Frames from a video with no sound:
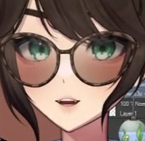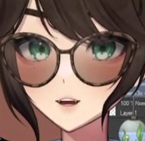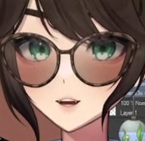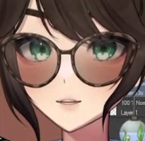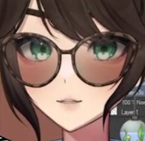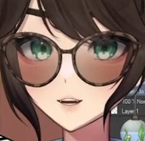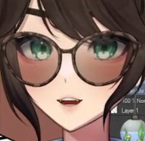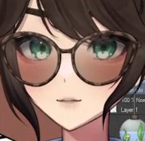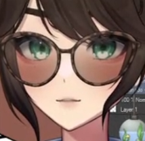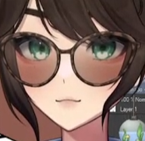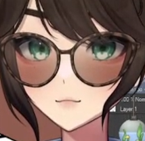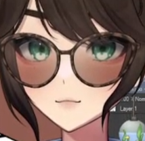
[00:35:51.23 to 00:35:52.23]
We'll come and
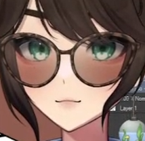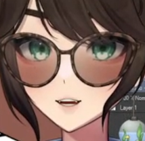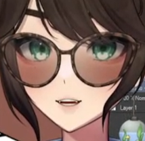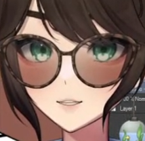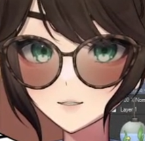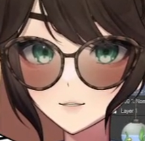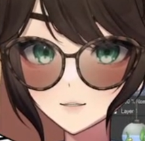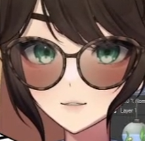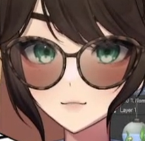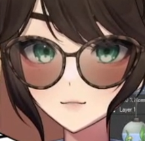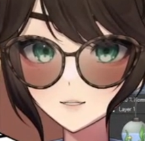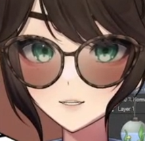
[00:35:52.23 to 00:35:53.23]
refine stuff
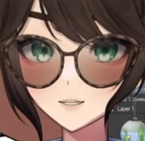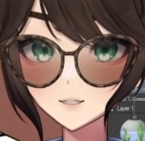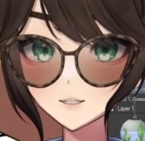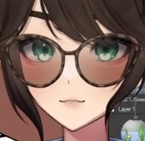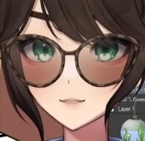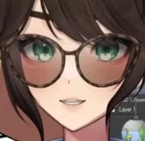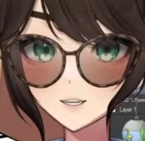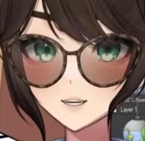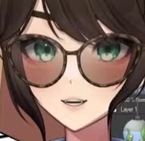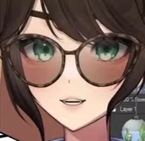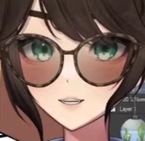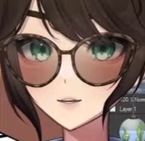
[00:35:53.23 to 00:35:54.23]
later. I just want to get kind of
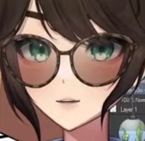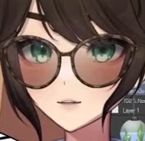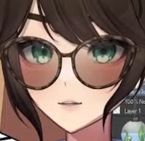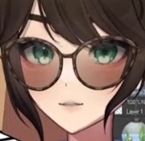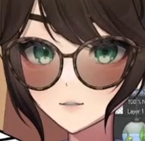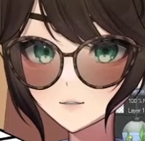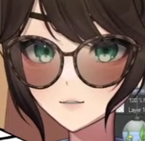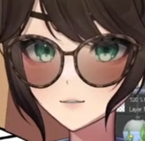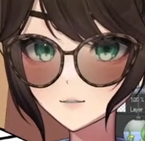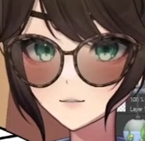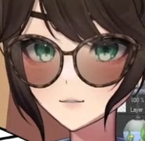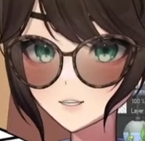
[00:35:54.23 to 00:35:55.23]
the
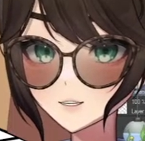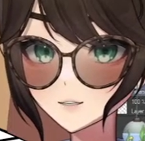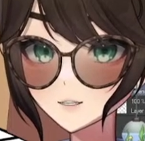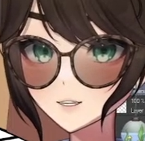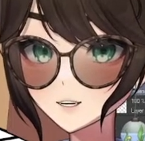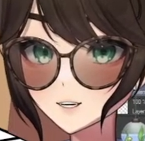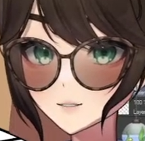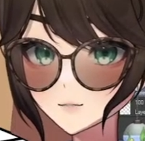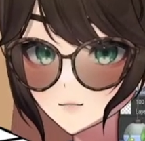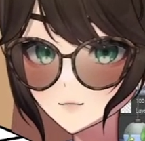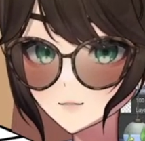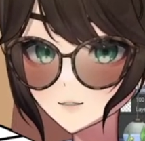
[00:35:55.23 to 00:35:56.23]
bulk colors
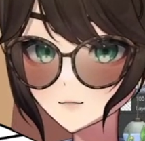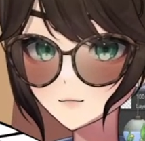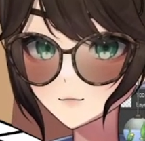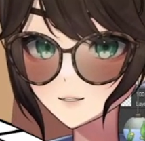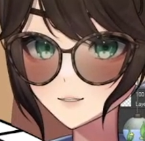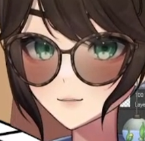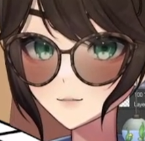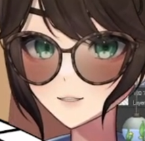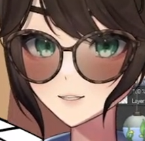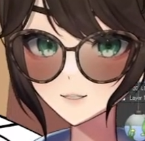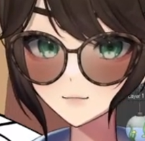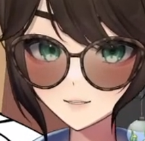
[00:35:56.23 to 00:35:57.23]
down so I can decide
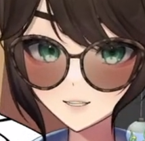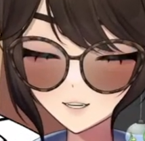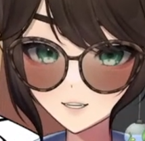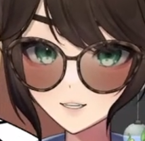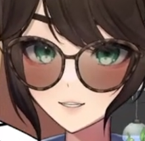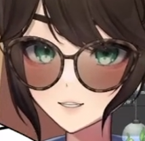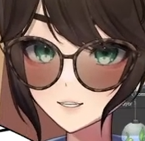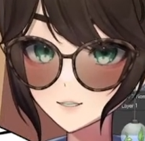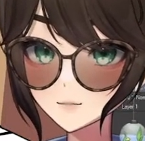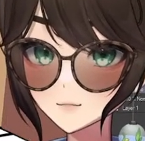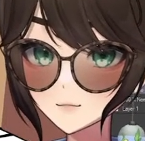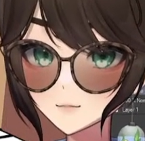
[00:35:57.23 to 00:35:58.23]
if I like the colors
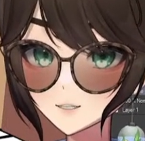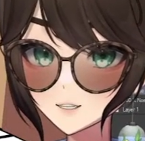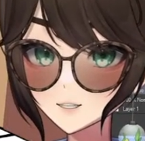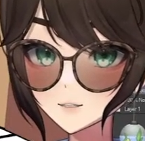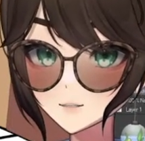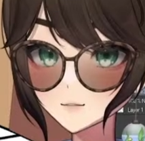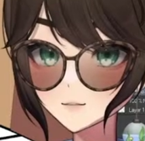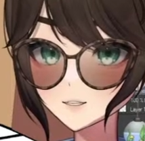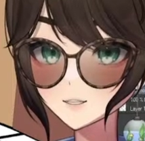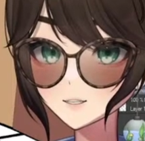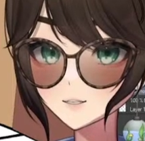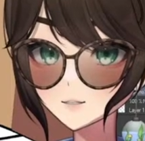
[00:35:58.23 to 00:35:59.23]
I'm picking or not.
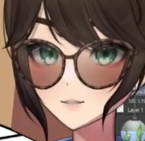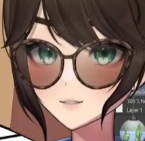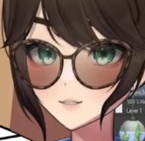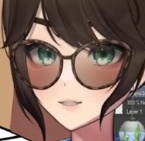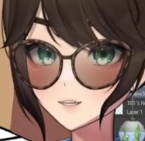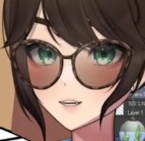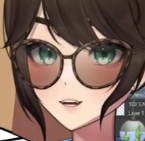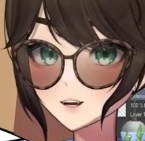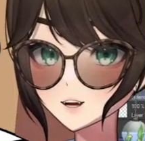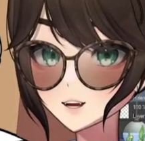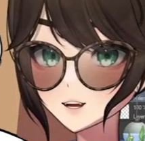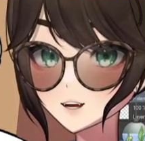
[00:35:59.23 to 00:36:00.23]

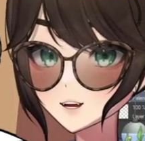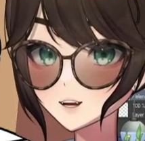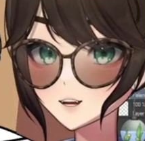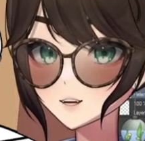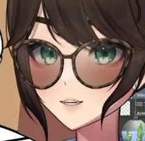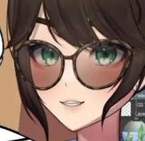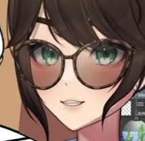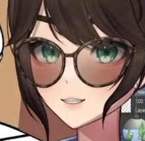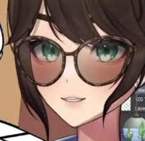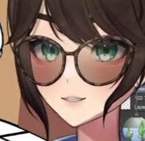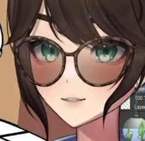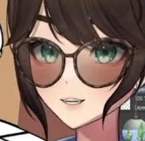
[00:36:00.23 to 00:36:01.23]
Or if I need to
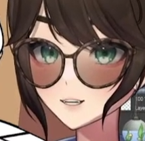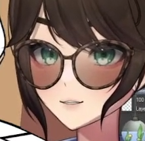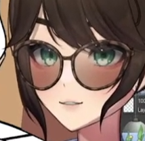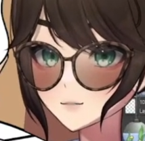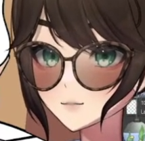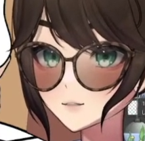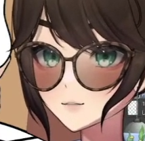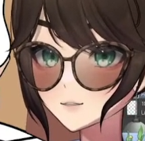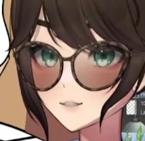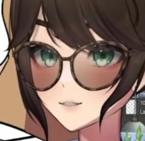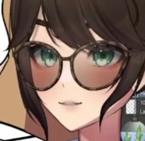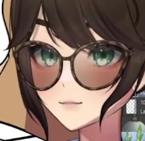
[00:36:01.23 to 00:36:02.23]
change them up a
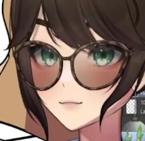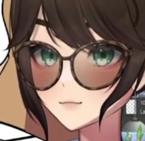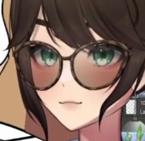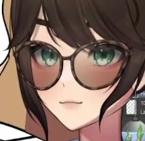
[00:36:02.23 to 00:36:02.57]
little.